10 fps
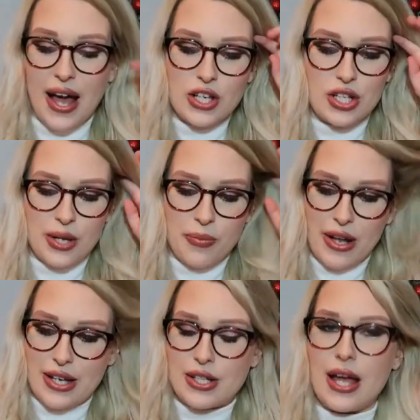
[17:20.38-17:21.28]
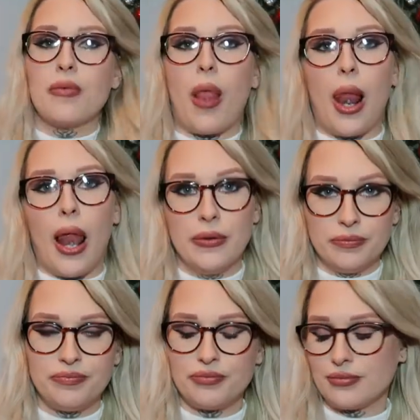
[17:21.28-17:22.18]
I actually went in. Eh, blah, blah.
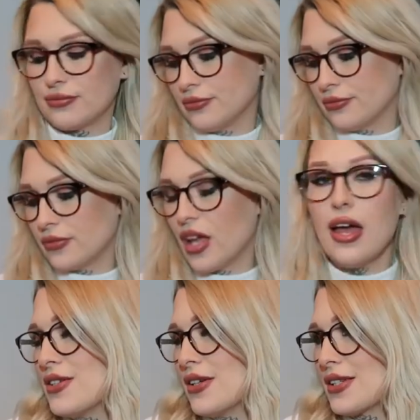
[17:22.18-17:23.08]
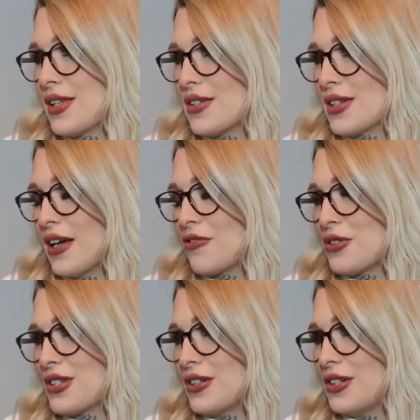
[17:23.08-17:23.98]
It's not a sent gift.
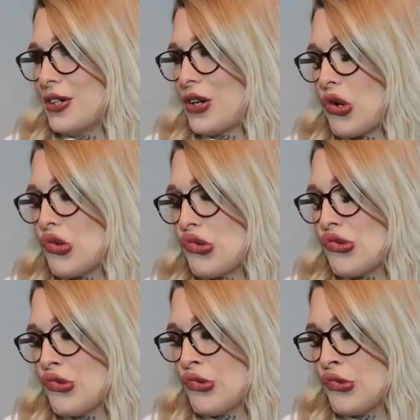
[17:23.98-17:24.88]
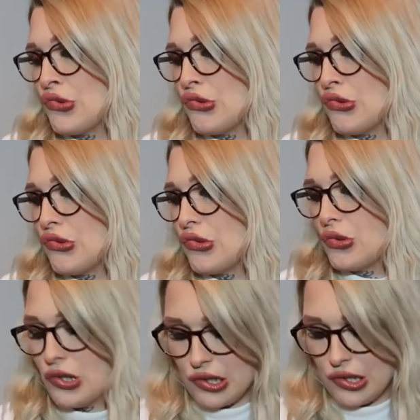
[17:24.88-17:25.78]
What's it called?
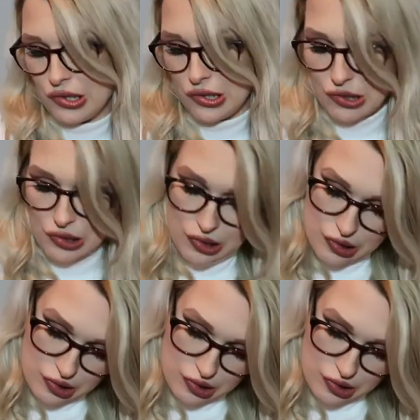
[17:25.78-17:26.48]
What are these called?